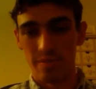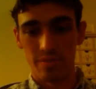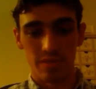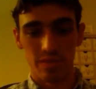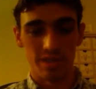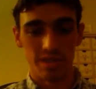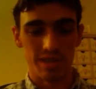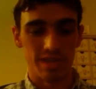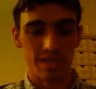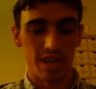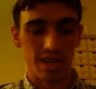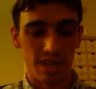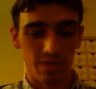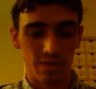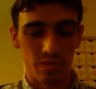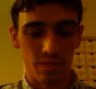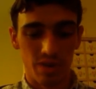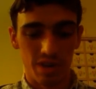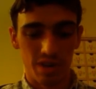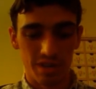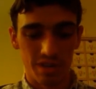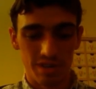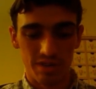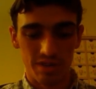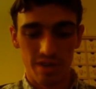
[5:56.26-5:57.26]
Let's say you
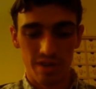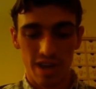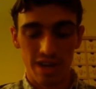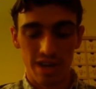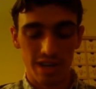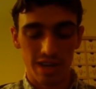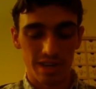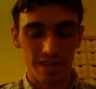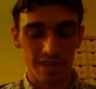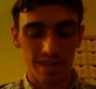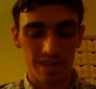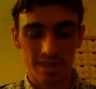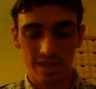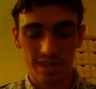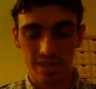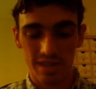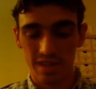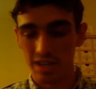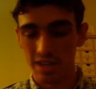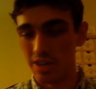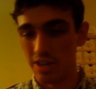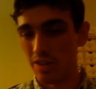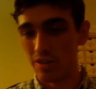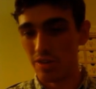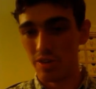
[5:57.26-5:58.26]
wanted to edit.
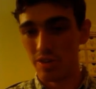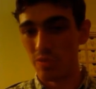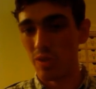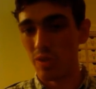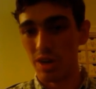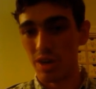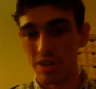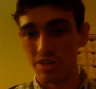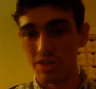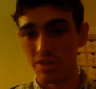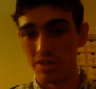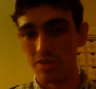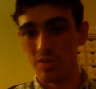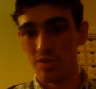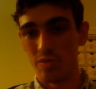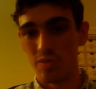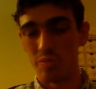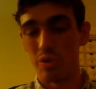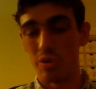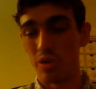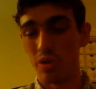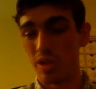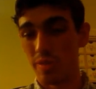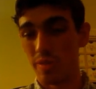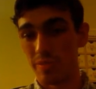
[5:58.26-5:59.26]
You wanted to
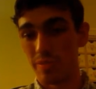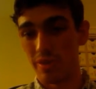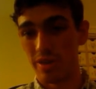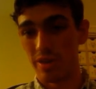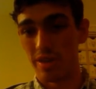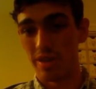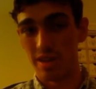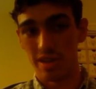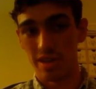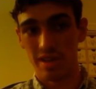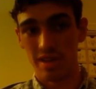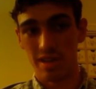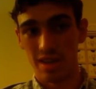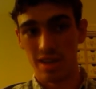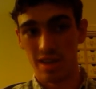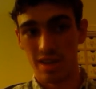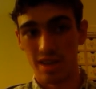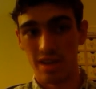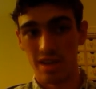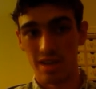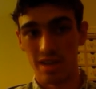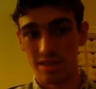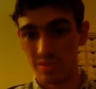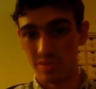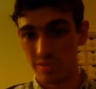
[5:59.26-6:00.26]
pull up
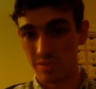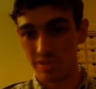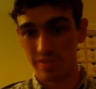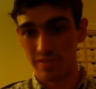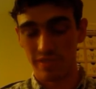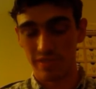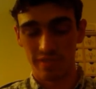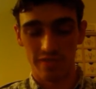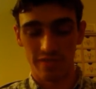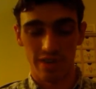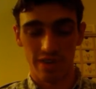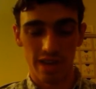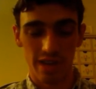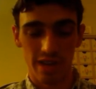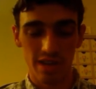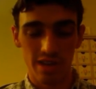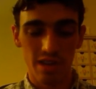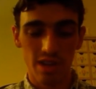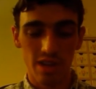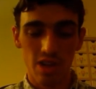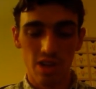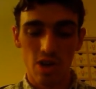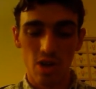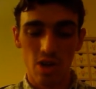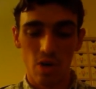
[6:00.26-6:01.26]
a specific
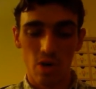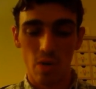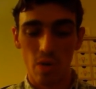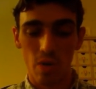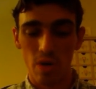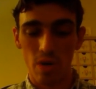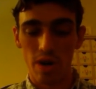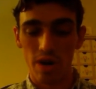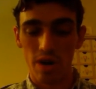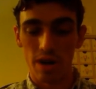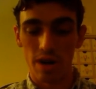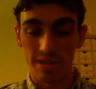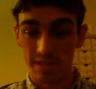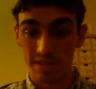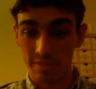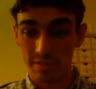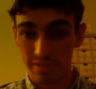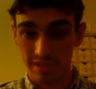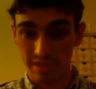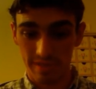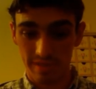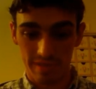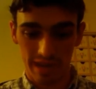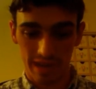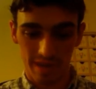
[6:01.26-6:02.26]
file or a
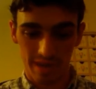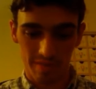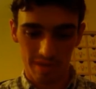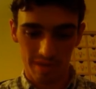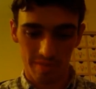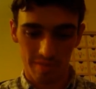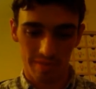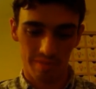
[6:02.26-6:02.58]
specific